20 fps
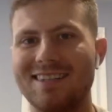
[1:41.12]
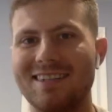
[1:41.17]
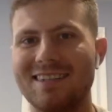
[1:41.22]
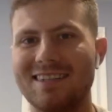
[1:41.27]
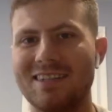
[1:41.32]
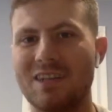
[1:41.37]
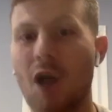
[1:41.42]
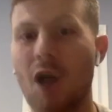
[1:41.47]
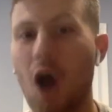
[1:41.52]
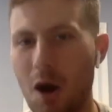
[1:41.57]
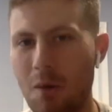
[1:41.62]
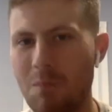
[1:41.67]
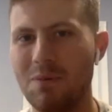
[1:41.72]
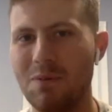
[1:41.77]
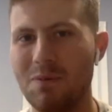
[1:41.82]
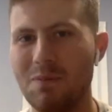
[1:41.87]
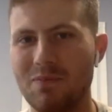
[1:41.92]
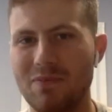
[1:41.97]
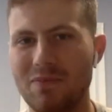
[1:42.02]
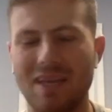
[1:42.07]
Cup,
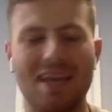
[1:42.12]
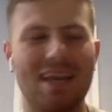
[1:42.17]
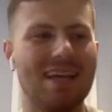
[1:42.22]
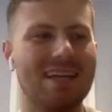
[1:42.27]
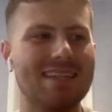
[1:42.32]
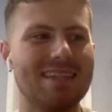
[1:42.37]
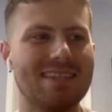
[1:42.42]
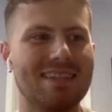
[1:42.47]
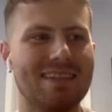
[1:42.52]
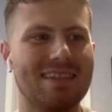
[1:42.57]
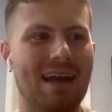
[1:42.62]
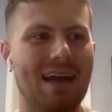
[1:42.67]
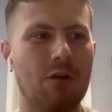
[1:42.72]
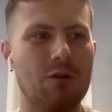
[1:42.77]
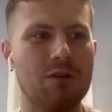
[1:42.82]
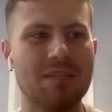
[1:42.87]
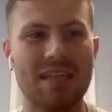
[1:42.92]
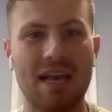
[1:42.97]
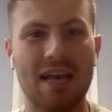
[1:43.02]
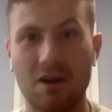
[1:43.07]
and that
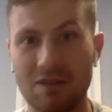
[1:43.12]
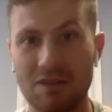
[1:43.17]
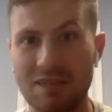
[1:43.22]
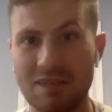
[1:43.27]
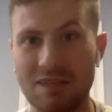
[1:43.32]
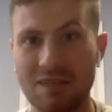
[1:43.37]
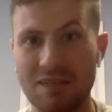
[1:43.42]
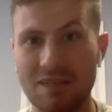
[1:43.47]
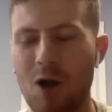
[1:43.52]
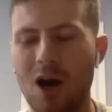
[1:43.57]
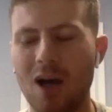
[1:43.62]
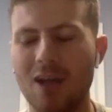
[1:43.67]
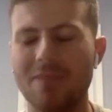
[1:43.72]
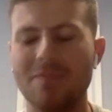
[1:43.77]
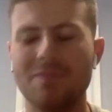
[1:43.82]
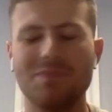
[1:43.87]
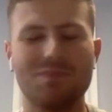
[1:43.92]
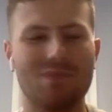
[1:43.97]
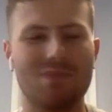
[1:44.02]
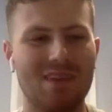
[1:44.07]
was held in
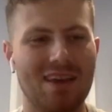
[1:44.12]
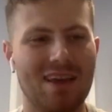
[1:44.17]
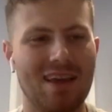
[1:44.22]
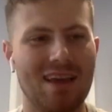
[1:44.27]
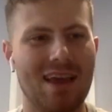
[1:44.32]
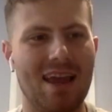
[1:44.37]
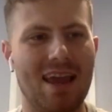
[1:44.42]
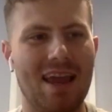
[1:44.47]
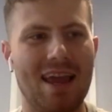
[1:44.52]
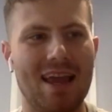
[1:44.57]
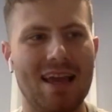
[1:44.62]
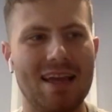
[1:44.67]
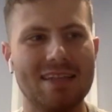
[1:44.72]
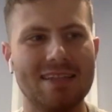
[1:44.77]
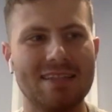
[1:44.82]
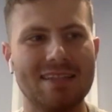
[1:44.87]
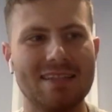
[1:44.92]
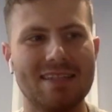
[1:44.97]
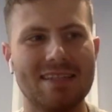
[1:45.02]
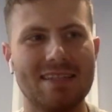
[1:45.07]
Iran,
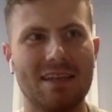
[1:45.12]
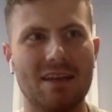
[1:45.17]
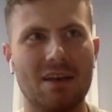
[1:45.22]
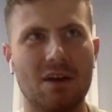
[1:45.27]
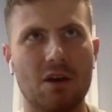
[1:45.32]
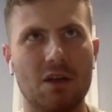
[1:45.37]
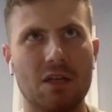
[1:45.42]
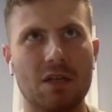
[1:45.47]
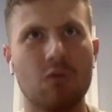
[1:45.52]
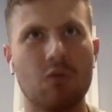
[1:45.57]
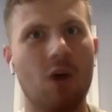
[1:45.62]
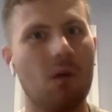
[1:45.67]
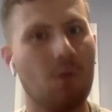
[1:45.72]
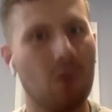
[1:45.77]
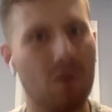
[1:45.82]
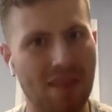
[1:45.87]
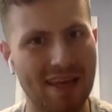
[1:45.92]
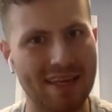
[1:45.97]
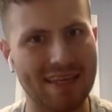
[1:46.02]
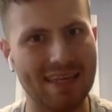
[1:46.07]
and Iran
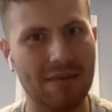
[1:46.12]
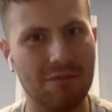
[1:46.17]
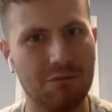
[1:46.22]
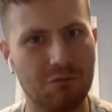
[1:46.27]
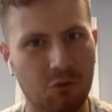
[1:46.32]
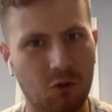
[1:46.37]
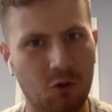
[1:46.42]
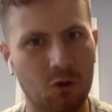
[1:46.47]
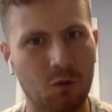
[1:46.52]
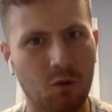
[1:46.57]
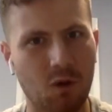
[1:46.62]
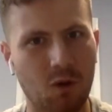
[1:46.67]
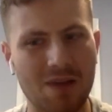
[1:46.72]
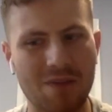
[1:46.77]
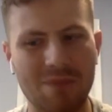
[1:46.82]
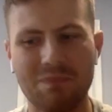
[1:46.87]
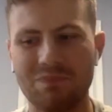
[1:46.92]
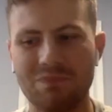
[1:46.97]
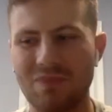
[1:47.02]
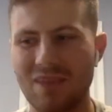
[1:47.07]
won that game
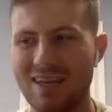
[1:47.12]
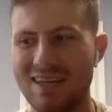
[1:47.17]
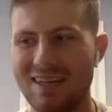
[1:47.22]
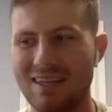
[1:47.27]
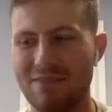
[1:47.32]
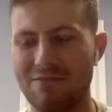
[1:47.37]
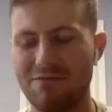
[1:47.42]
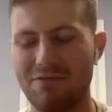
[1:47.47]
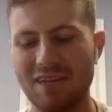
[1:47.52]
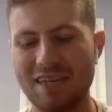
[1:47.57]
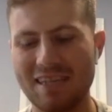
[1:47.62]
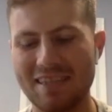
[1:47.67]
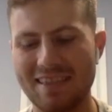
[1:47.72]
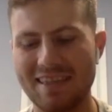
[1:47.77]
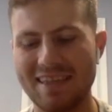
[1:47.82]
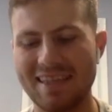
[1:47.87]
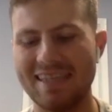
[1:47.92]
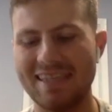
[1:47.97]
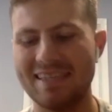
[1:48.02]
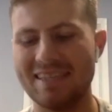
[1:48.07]
4-1. The funny
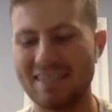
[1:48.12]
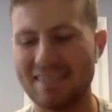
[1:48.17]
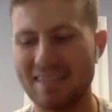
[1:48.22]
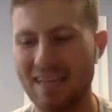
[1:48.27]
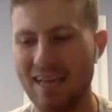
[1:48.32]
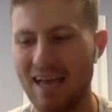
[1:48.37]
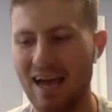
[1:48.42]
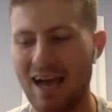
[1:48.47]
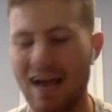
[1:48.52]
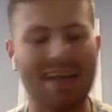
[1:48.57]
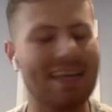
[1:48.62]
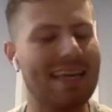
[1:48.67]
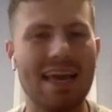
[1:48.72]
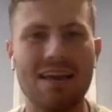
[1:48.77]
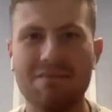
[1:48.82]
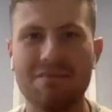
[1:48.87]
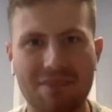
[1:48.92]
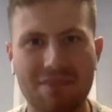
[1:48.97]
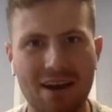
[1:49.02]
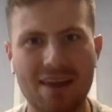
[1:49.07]
thing is, I
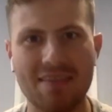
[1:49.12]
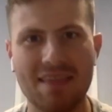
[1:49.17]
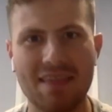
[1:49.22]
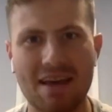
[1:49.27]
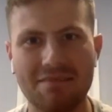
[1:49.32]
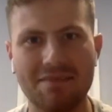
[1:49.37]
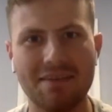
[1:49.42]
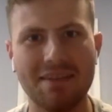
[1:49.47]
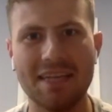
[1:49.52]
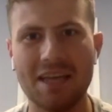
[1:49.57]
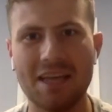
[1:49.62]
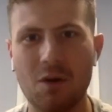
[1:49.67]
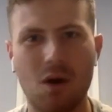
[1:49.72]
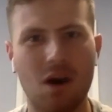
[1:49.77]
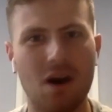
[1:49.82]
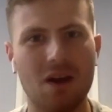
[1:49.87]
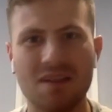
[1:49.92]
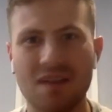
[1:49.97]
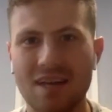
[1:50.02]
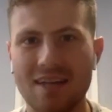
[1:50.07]
can't find that video
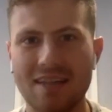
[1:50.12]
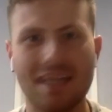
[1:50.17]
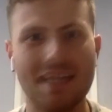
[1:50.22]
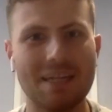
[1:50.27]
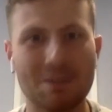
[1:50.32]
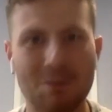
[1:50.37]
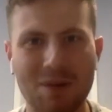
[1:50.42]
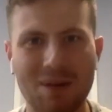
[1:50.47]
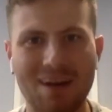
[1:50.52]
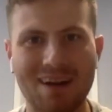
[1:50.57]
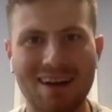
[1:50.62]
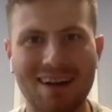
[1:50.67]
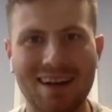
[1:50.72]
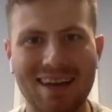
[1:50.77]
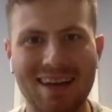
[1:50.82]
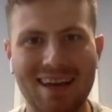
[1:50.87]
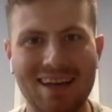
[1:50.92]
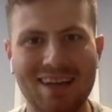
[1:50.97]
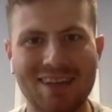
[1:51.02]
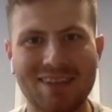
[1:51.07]
online anywhere.
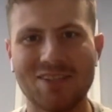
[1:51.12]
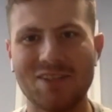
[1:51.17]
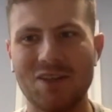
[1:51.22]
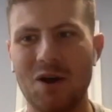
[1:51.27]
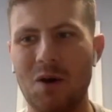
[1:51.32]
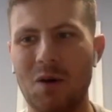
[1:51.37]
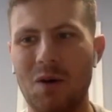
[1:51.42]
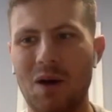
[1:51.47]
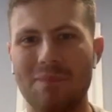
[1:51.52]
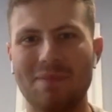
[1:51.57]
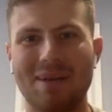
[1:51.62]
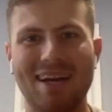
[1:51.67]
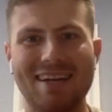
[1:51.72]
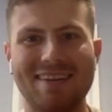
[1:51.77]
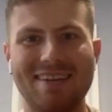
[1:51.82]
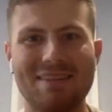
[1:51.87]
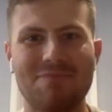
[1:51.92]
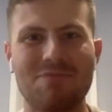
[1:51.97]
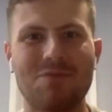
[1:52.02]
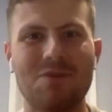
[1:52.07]
So I'm kind
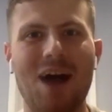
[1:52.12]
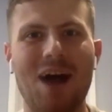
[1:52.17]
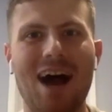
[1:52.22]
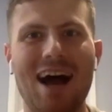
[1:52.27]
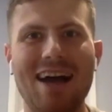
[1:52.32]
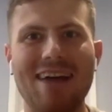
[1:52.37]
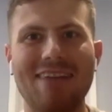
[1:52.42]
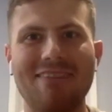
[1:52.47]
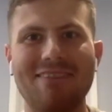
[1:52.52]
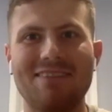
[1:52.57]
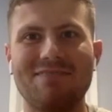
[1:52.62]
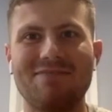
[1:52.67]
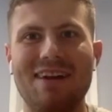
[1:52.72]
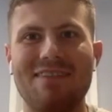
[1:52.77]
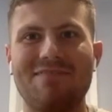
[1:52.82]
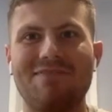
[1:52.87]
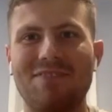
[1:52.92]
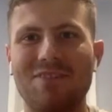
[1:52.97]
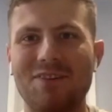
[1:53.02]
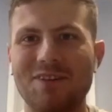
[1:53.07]
of deprived of
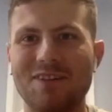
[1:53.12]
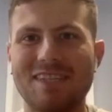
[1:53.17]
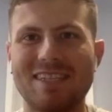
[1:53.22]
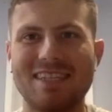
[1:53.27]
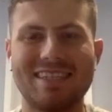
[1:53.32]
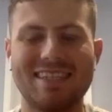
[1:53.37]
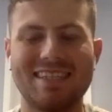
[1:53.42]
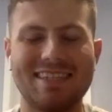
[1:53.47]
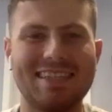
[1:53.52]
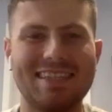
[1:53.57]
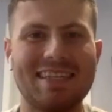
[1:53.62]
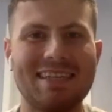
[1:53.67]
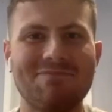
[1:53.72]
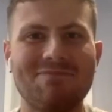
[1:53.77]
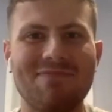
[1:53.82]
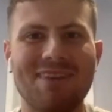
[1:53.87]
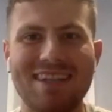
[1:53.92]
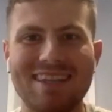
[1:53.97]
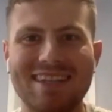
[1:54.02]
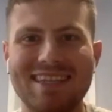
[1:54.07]
my first
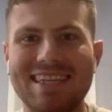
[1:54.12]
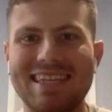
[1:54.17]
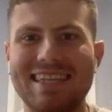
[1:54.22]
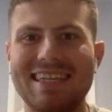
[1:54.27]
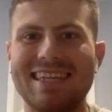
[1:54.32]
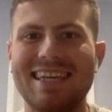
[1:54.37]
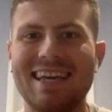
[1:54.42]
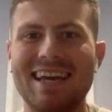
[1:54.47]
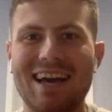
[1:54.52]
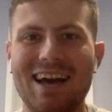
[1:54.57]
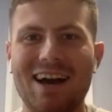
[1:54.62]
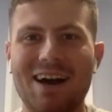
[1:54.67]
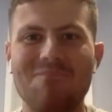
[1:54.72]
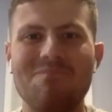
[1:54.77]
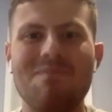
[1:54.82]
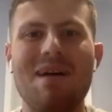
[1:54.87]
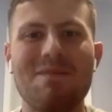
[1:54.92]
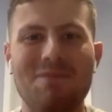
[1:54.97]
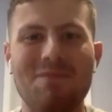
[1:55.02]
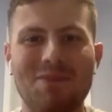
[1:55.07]
Team Melli
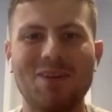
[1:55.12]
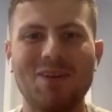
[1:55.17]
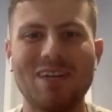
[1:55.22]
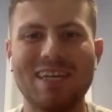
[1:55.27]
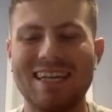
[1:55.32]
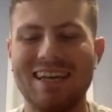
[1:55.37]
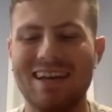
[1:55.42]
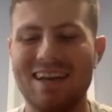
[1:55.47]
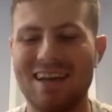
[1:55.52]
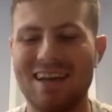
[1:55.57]
memory,